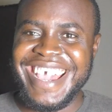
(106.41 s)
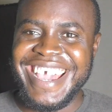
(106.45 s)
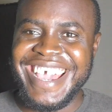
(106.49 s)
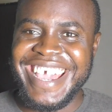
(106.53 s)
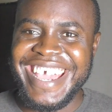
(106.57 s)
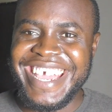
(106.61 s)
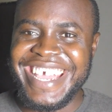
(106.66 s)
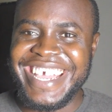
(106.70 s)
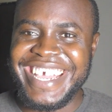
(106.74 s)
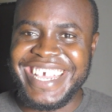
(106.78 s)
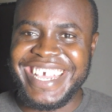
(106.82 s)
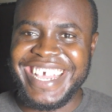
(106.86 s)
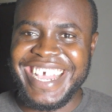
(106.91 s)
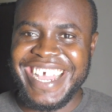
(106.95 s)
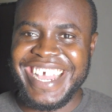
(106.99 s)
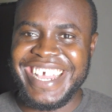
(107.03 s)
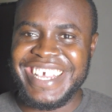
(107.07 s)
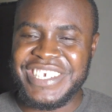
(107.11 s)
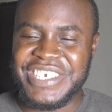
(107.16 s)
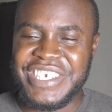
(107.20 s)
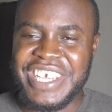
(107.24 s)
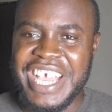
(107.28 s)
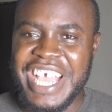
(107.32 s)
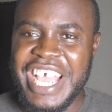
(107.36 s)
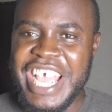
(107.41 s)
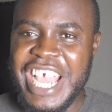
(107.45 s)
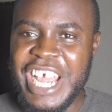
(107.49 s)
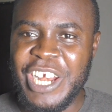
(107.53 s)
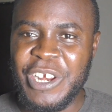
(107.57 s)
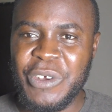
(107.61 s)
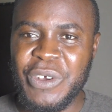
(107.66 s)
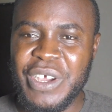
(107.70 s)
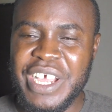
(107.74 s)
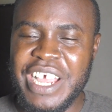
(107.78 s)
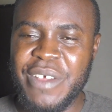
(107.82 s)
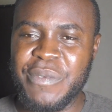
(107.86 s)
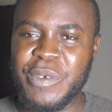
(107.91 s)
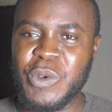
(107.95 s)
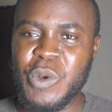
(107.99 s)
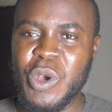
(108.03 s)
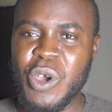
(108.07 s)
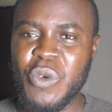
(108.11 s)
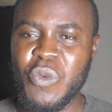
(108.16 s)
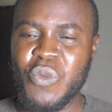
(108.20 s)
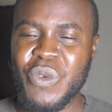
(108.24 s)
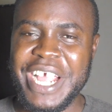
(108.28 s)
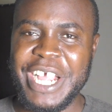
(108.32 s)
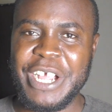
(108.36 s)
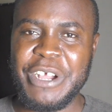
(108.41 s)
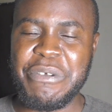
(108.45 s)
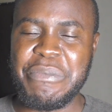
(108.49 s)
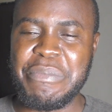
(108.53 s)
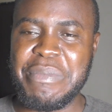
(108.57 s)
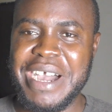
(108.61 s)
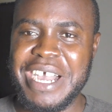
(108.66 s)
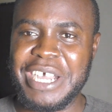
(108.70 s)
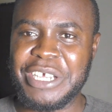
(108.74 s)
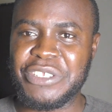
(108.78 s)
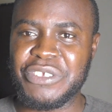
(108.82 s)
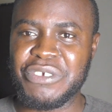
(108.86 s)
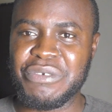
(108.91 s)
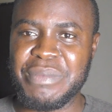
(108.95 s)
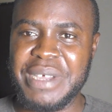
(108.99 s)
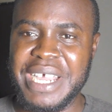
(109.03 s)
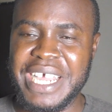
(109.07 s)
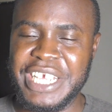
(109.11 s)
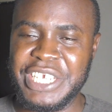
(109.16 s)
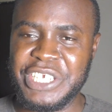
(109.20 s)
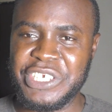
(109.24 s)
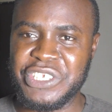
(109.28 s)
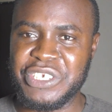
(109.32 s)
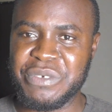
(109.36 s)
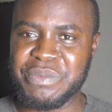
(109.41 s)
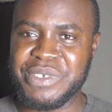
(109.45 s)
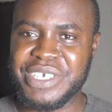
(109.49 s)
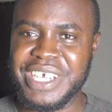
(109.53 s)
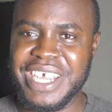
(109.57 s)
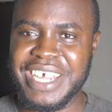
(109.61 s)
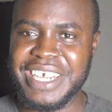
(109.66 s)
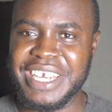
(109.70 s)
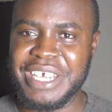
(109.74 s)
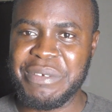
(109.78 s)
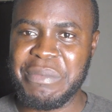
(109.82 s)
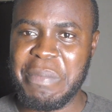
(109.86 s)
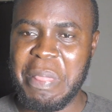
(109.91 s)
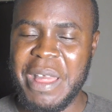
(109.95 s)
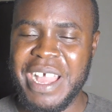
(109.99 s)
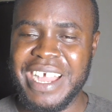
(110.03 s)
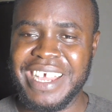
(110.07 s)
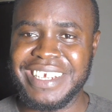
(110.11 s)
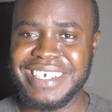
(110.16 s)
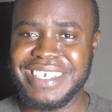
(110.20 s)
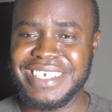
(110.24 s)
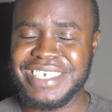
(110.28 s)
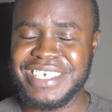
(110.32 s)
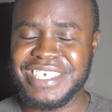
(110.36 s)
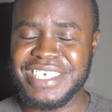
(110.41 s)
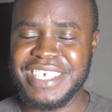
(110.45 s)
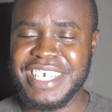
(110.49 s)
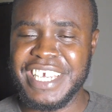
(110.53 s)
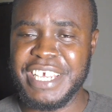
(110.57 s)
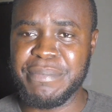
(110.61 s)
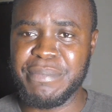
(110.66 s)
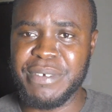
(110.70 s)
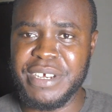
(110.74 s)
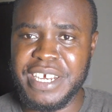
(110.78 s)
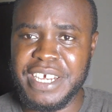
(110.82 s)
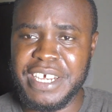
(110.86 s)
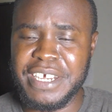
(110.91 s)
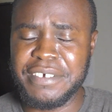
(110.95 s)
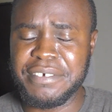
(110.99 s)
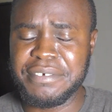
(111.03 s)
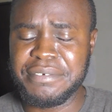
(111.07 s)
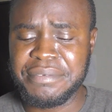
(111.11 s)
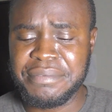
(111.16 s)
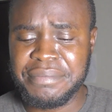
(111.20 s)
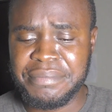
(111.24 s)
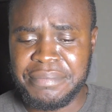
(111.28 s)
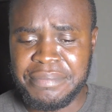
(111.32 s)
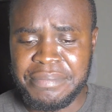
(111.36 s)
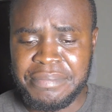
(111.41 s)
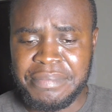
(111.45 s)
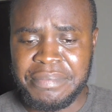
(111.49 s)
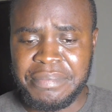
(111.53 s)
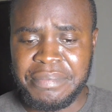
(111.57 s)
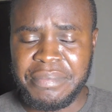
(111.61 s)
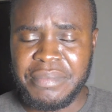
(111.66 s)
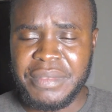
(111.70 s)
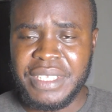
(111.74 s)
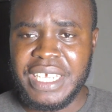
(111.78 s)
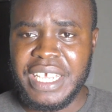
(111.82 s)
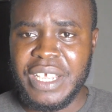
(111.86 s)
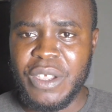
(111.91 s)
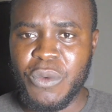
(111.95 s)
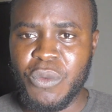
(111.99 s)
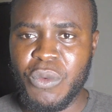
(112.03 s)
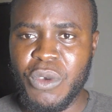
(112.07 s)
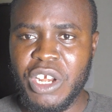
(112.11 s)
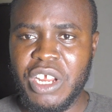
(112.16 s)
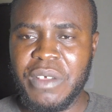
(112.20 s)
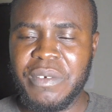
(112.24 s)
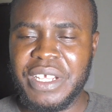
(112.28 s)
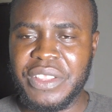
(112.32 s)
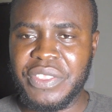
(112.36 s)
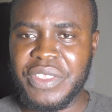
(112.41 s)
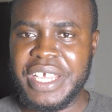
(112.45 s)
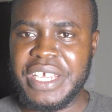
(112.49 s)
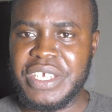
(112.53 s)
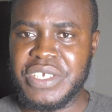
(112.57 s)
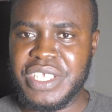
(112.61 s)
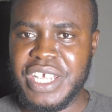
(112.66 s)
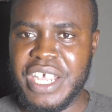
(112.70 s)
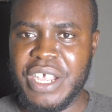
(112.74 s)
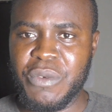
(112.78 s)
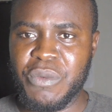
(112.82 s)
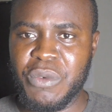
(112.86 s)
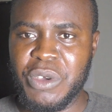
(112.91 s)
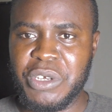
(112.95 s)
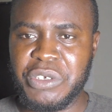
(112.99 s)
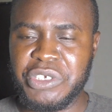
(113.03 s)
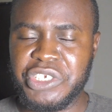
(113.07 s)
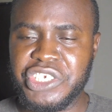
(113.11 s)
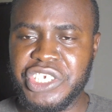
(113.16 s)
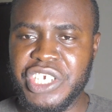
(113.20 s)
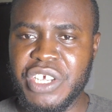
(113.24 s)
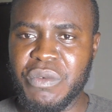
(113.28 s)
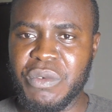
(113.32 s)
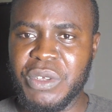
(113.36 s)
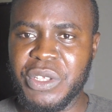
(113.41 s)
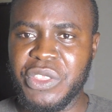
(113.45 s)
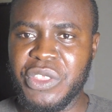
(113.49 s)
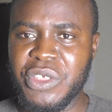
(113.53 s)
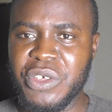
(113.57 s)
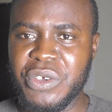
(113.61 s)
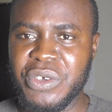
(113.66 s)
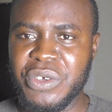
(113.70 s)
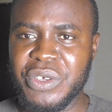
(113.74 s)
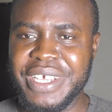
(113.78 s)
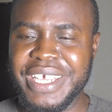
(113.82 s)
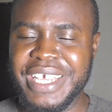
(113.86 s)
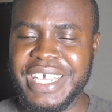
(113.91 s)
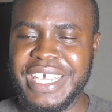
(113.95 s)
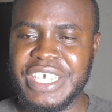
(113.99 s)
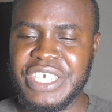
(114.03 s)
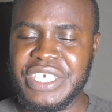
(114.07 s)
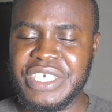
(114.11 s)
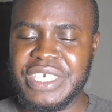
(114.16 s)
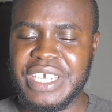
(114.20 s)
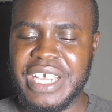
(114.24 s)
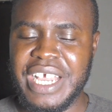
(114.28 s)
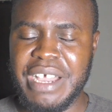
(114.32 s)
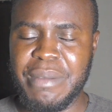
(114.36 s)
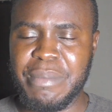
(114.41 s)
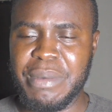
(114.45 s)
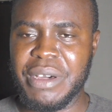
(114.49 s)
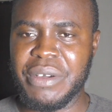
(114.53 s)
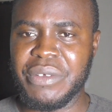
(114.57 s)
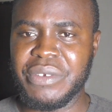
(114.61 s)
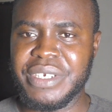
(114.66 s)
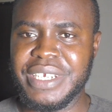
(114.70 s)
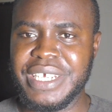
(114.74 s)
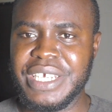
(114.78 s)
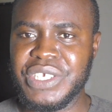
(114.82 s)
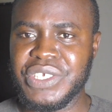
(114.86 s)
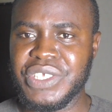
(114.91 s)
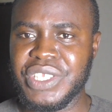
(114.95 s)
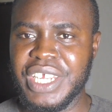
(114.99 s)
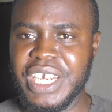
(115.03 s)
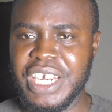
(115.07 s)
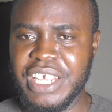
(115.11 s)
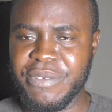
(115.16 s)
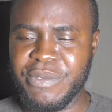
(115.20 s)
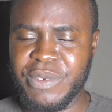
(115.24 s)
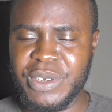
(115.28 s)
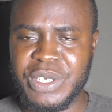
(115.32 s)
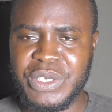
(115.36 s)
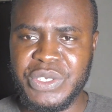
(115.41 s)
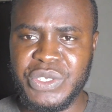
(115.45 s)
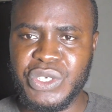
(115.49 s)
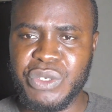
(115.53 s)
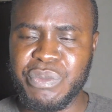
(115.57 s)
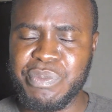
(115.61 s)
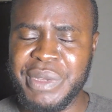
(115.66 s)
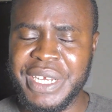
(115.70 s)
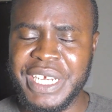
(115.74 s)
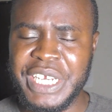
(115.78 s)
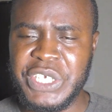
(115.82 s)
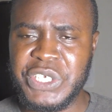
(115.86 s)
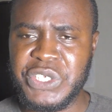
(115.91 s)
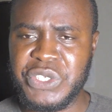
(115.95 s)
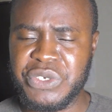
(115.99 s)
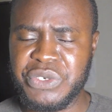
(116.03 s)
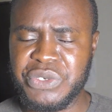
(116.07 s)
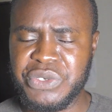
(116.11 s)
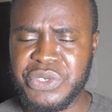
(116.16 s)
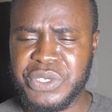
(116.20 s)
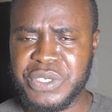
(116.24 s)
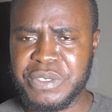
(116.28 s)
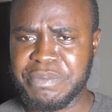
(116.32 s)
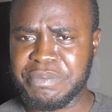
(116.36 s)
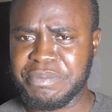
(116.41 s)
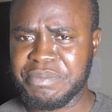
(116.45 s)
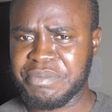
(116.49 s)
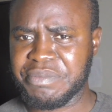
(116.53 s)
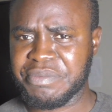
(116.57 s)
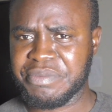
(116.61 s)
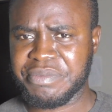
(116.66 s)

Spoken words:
Hey guys, hello everyone. Welcome back to my YouTube channel. This is Abraham. One of the things that I want to share with you is about this deliverance ministers.